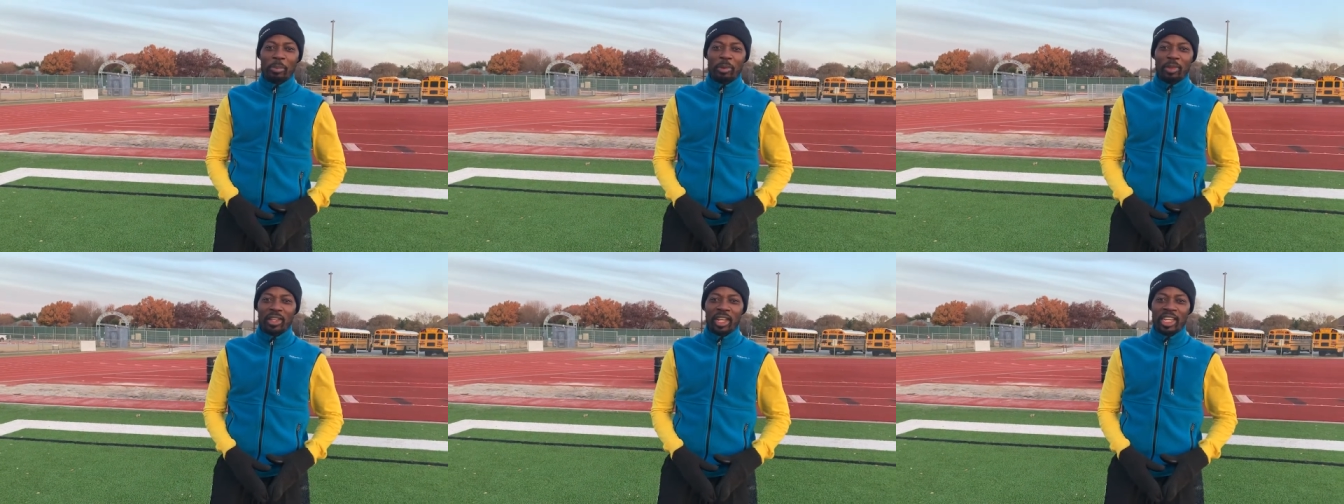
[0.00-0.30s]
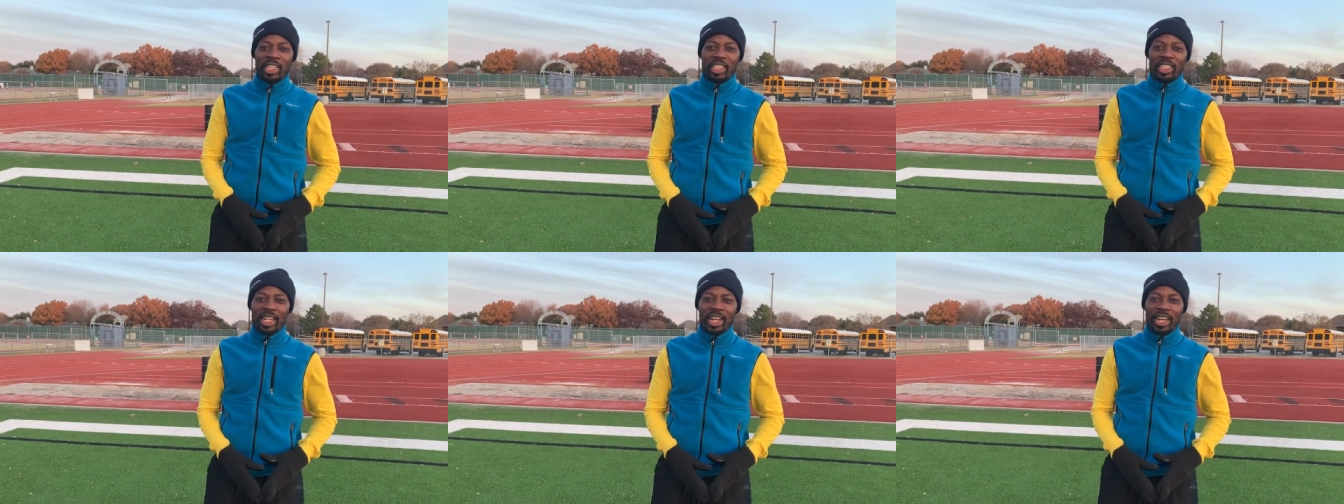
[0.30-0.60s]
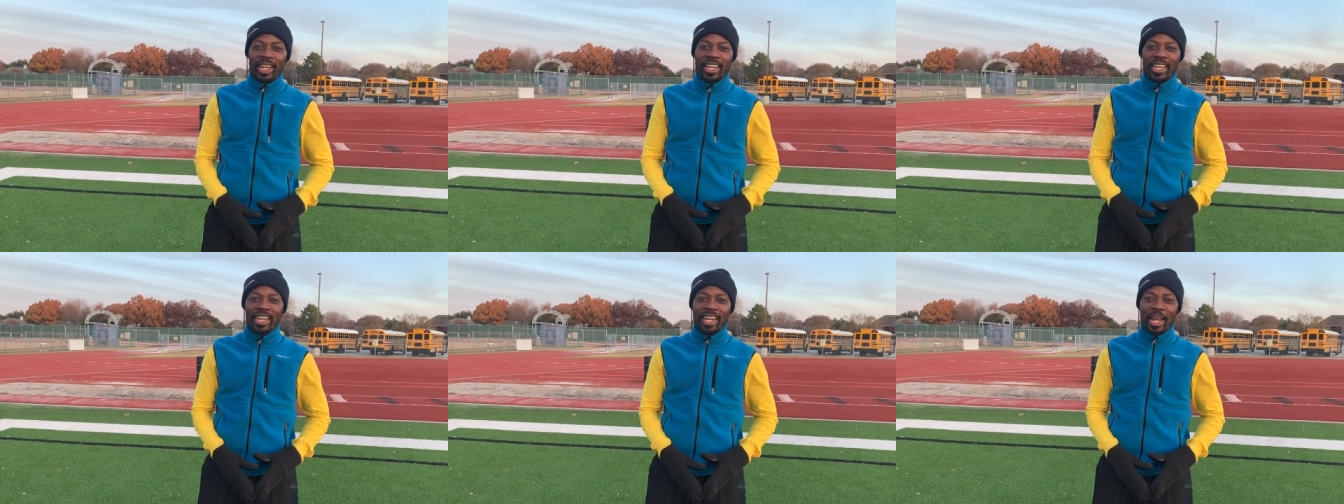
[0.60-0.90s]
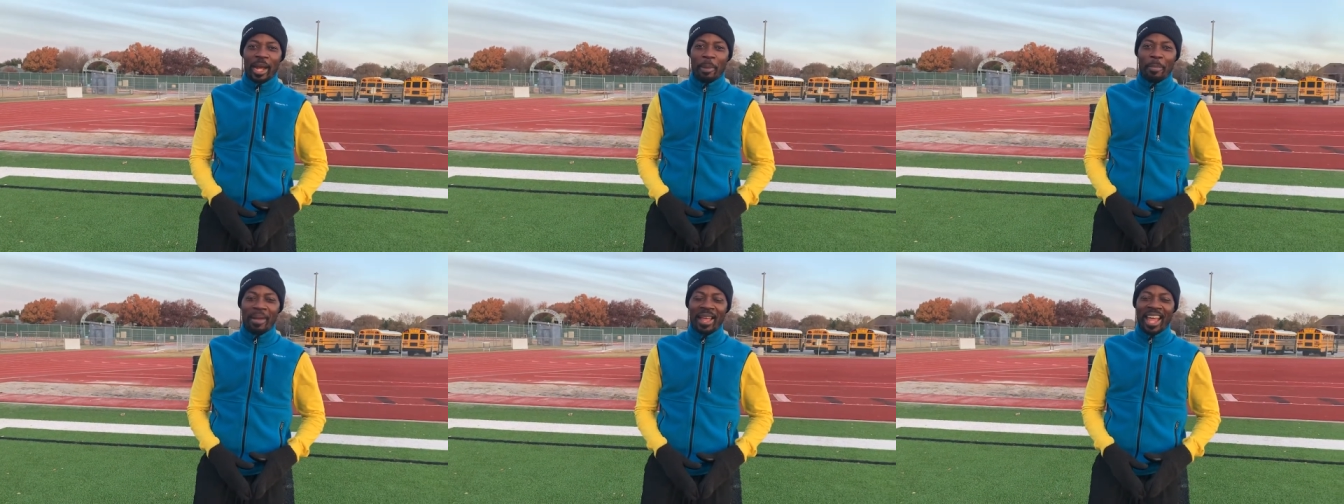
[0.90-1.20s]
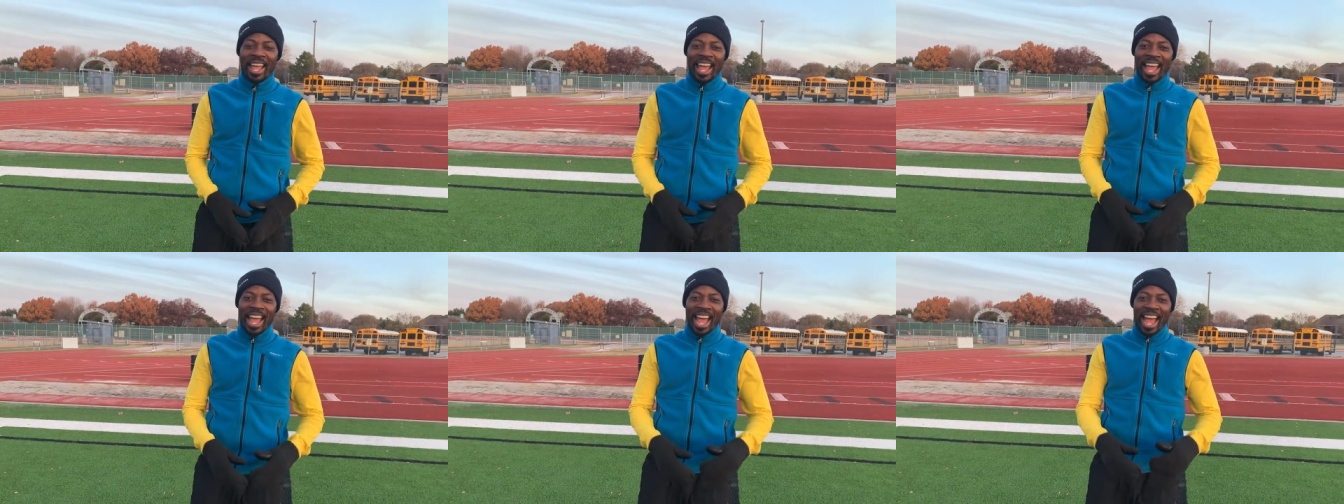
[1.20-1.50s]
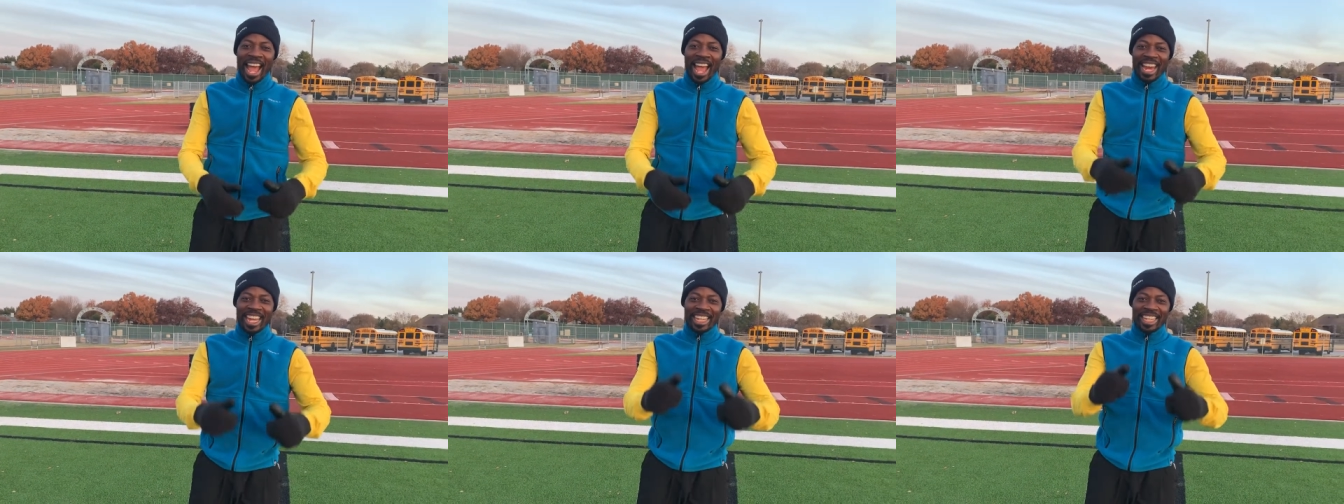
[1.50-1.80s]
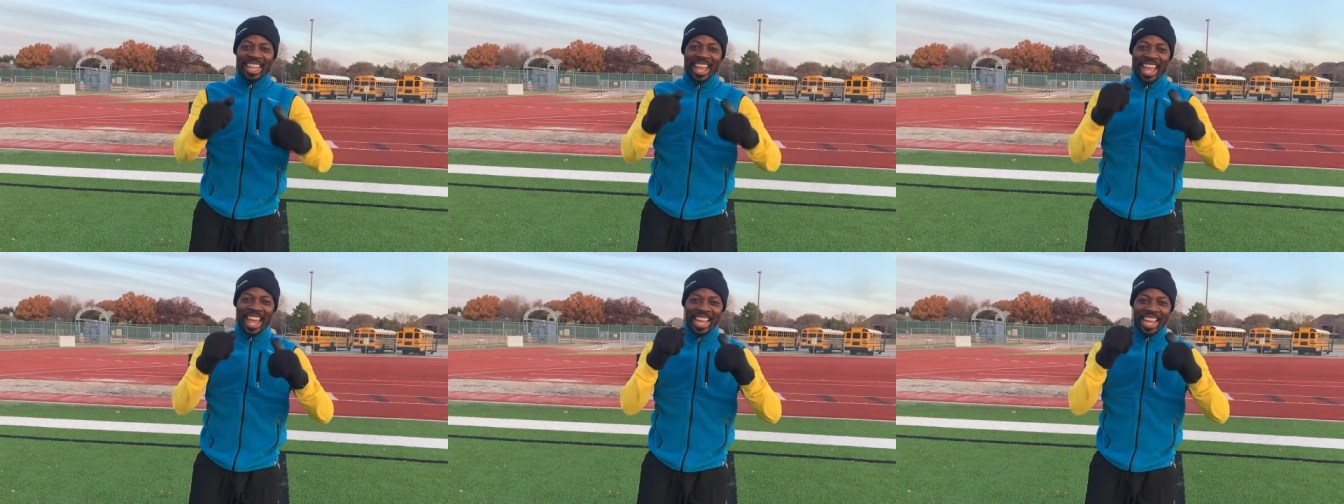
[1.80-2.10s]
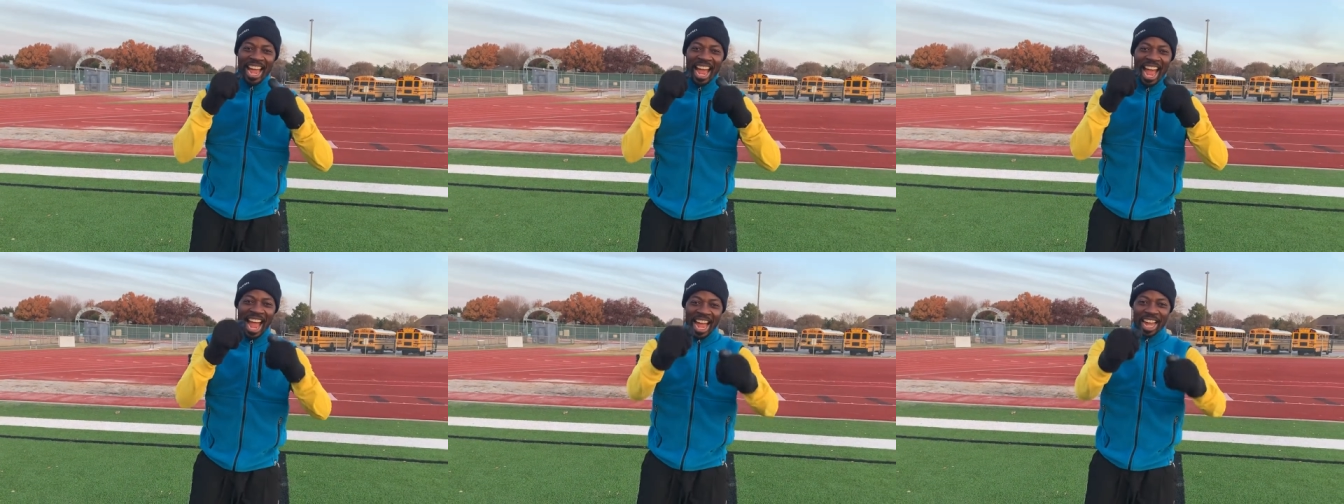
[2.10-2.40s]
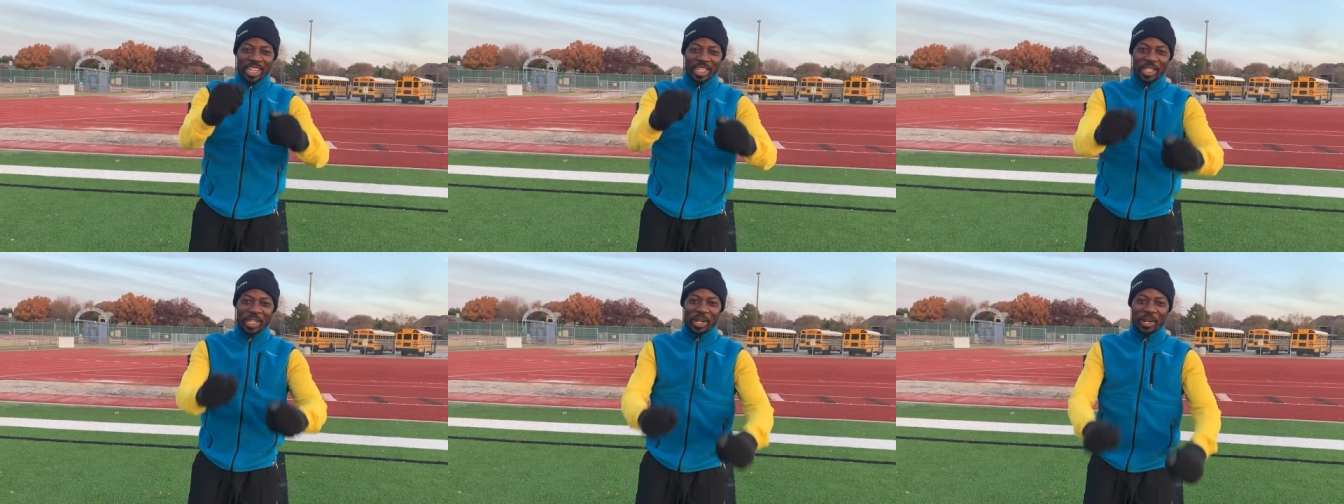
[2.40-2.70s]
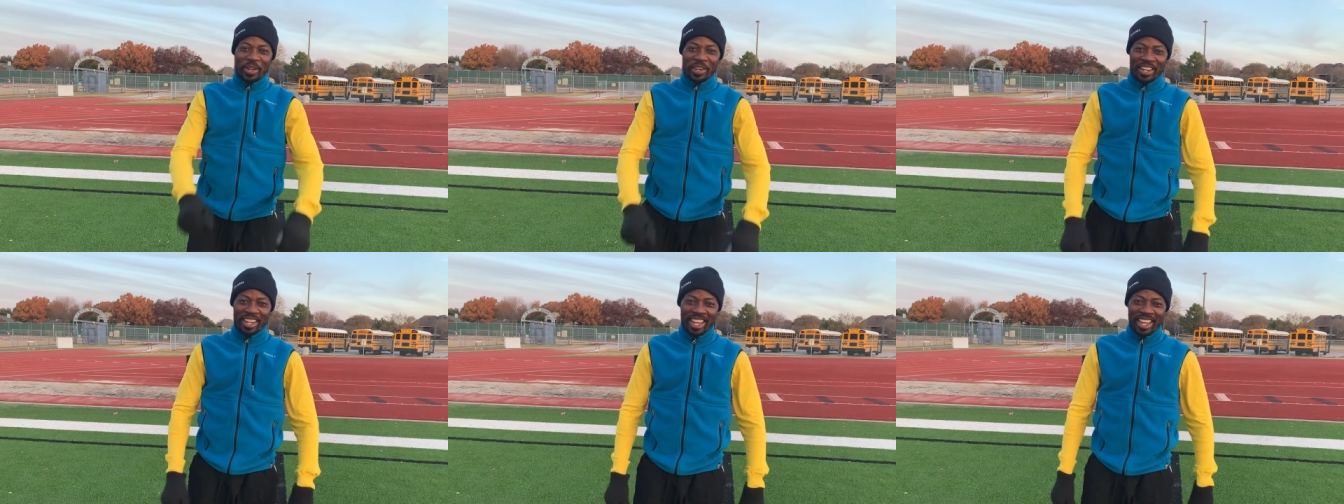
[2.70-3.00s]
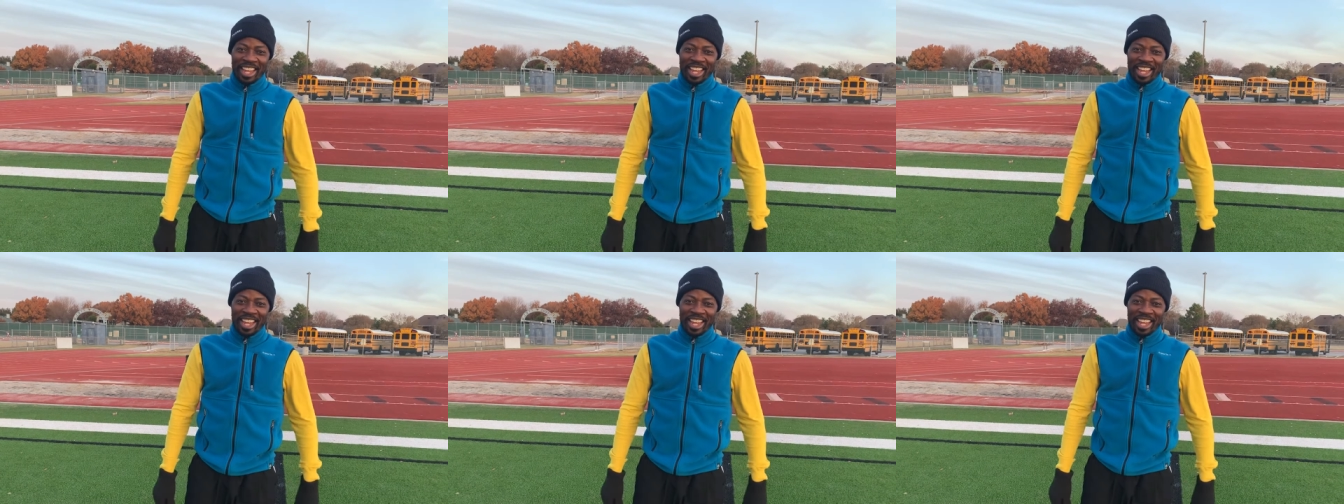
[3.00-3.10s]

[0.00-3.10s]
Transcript: potential in them and take action.